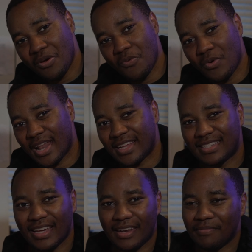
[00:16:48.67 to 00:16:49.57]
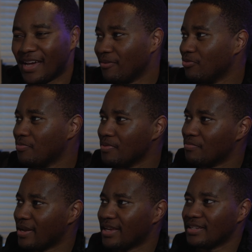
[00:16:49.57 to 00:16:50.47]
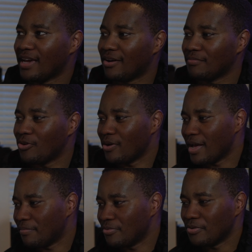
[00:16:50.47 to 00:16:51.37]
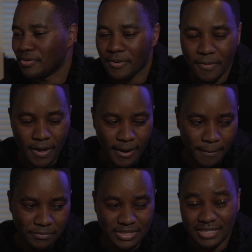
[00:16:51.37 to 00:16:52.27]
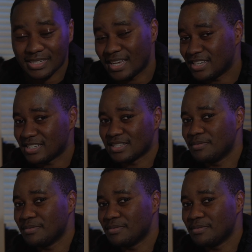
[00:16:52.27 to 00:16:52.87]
With that said, man, we'll be breaking down more Apple presentations.